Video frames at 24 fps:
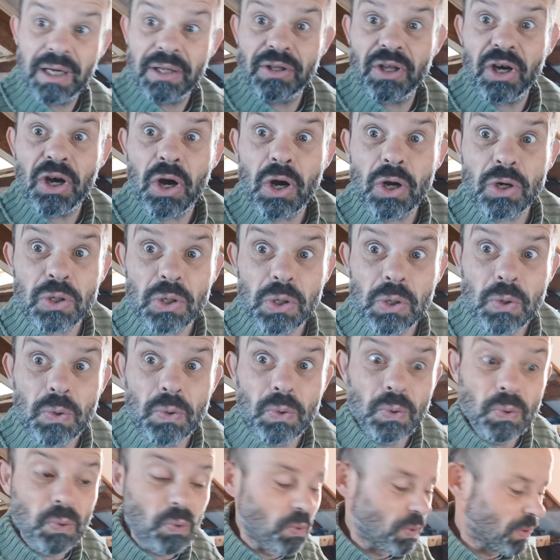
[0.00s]
and the hard
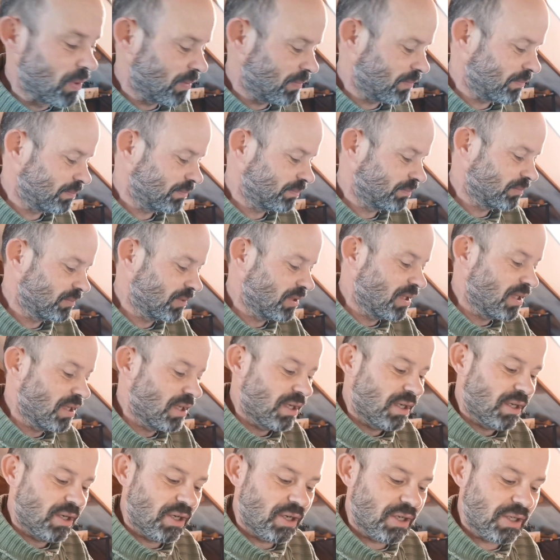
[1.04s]
glue.
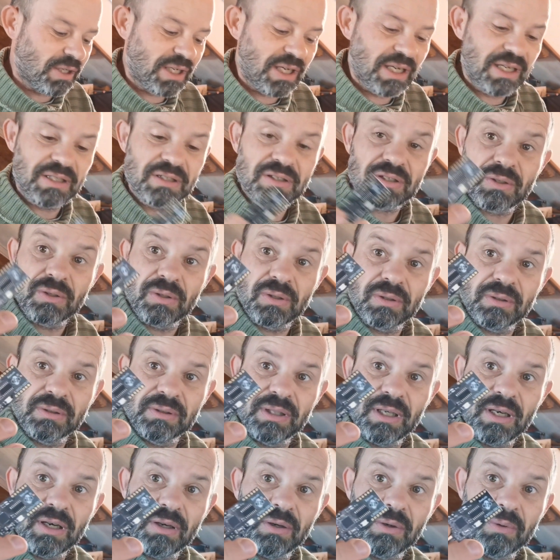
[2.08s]
Okay, so
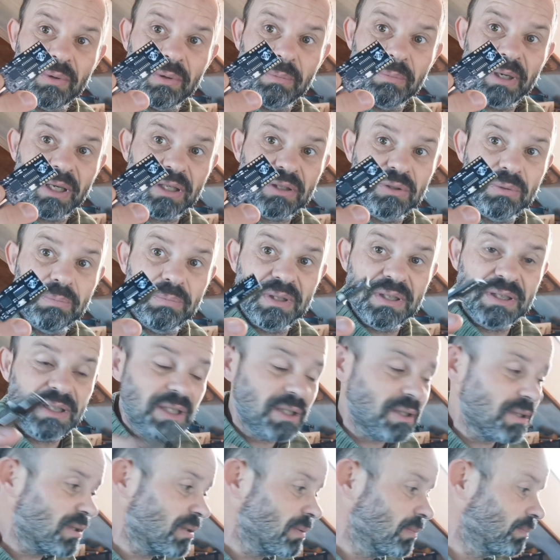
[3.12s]
now we're back to
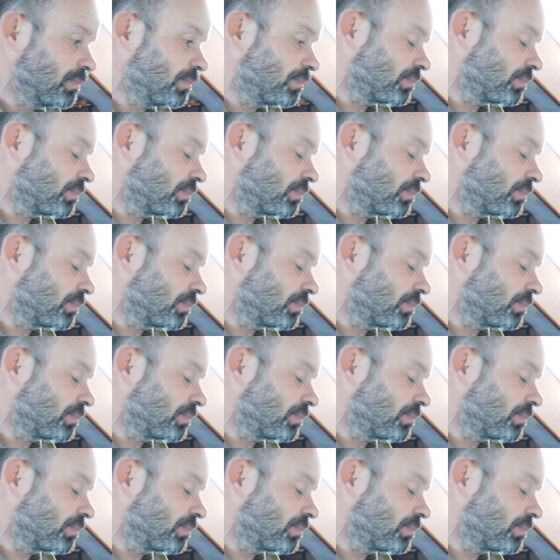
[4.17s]
business.